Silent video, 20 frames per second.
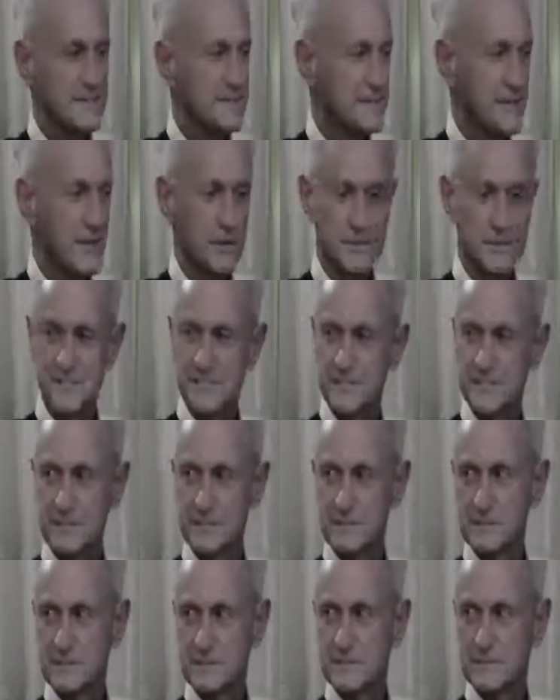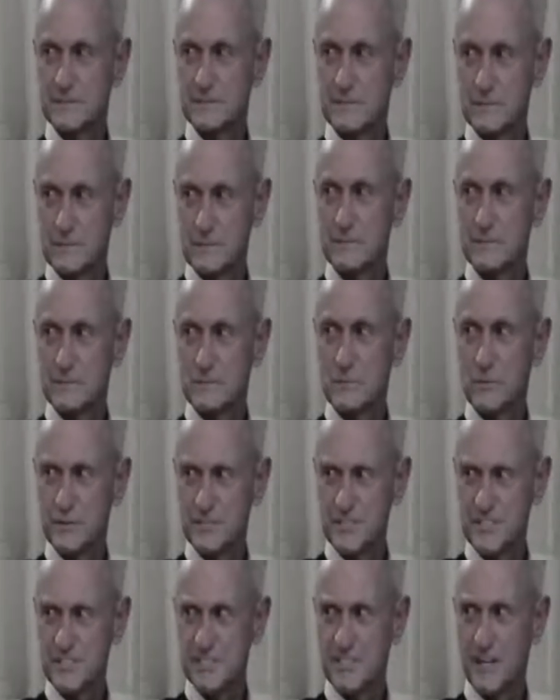notices where
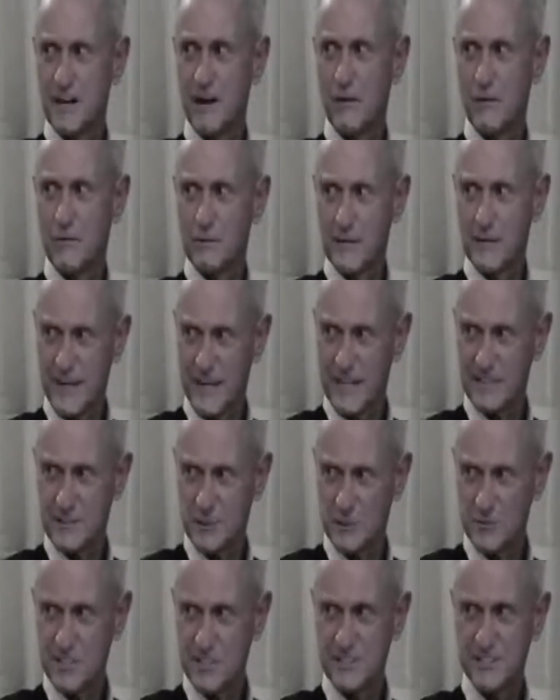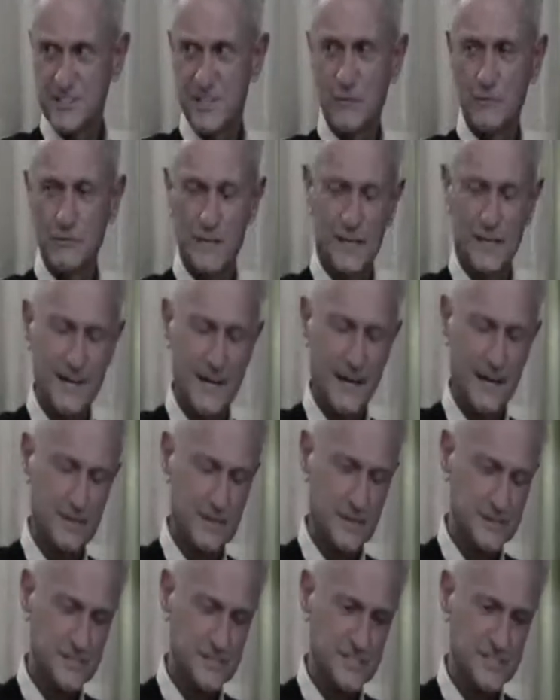she's gone, and so she's gone to lay down
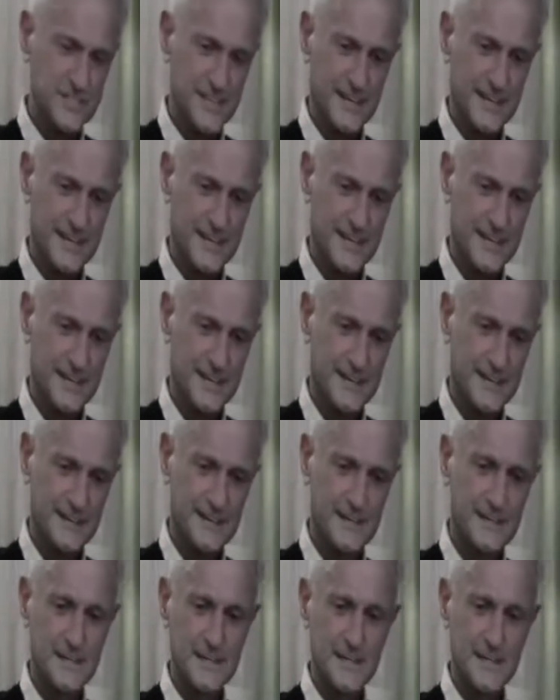because she's got a headache.